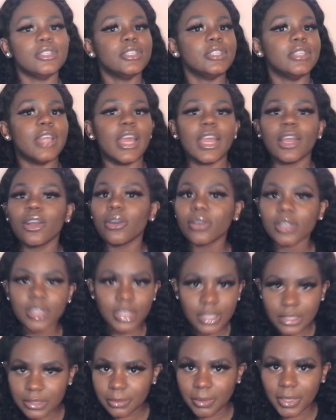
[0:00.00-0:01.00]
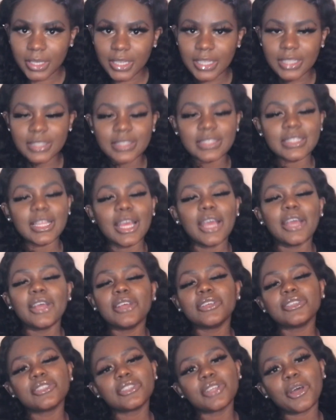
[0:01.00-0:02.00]
they're gonna expel us.
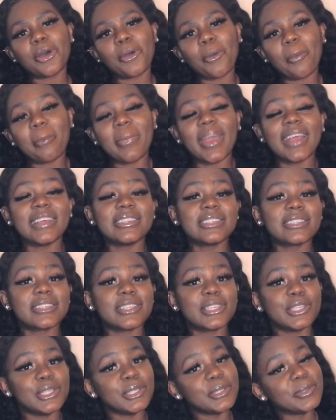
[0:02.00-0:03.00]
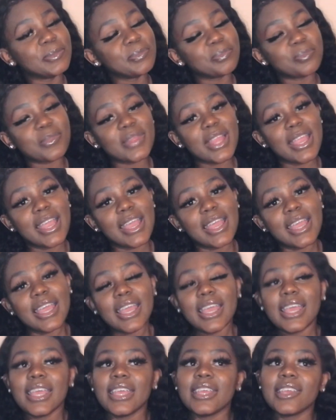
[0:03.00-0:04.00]
So basically,
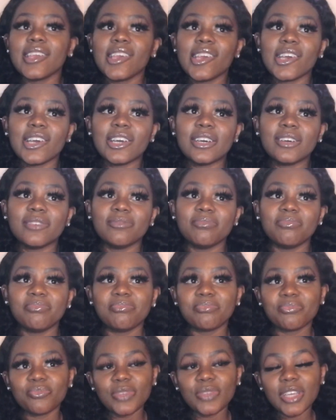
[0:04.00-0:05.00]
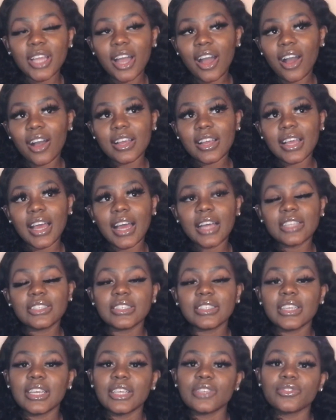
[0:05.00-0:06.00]
yeah, we all got
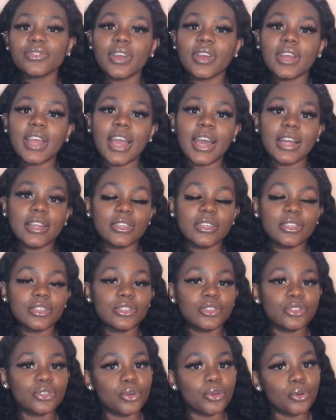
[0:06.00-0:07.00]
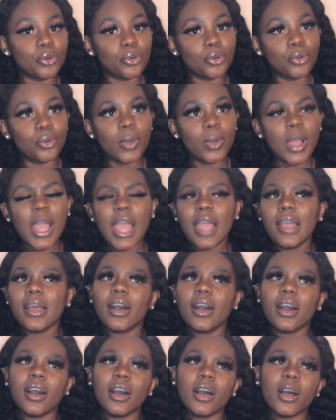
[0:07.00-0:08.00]
transferred out of the school.
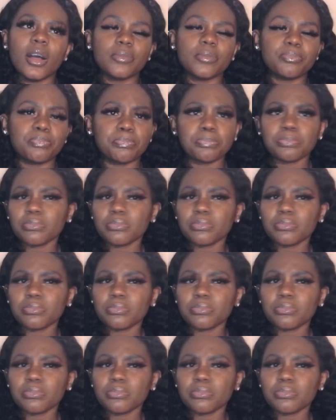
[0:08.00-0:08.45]
Um,